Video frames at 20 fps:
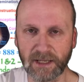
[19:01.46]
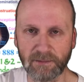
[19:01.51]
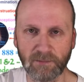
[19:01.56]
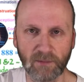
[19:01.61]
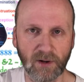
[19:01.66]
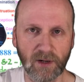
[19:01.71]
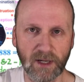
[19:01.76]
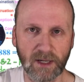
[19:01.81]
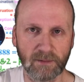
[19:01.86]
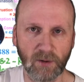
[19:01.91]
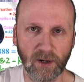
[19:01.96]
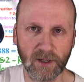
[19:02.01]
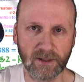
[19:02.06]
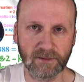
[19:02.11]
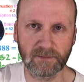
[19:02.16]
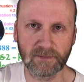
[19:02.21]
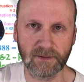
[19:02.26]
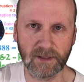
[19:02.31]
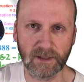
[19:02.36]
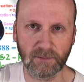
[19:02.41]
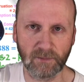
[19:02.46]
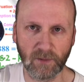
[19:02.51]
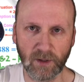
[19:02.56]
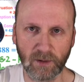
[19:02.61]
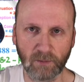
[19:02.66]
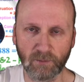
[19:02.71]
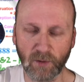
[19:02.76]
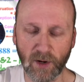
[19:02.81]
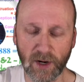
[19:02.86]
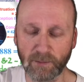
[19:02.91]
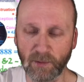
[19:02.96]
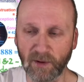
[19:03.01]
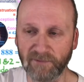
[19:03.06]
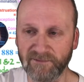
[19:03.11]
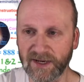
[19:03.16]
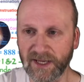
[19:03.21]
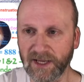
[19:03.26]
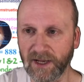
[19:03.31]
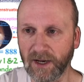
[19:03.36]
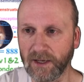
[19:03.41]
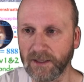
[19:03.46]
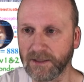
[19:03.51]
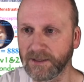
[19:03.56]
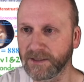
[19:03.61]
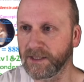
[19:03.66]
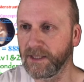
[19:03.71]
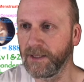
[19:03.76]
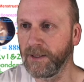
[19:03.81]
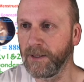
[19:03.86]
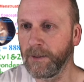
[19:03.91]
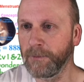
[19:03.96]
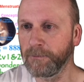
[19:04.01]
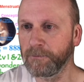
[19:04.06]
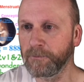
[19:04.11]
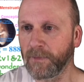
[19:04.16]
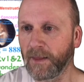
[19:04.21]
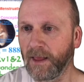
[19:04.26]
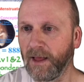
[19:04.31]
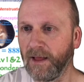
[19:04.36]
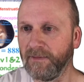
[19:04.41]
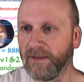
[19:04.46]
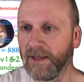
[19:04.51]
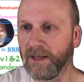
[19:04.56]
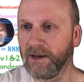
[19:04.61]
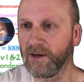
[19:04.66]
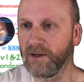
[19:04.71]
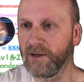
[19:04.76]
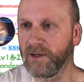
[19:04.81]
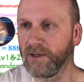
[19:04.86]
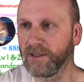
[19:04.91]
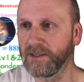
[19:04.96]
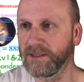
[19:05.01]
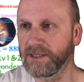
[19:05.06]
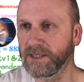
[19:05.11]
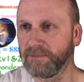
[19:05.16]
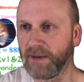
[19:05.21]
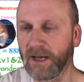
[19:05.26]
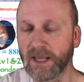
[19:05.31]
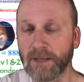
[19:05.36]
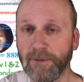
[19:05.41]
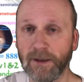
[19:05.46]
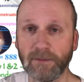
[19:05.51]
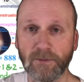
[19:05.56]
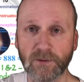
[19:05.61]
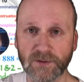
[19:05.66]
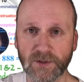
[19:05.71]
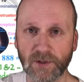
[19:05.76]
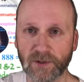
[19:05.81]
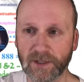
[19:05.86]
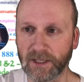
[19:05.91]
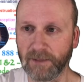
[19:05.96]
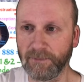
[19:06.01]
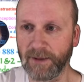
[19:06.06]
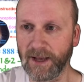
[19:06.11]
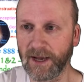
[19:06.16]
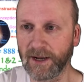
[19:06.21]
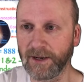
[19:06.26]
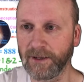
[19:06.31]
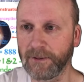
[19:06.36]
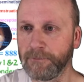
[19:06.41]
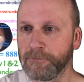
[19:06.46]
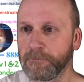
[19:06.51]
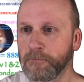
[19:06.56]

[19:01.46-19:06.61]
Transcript: on one of my videos, and then I heard some other people talking about it.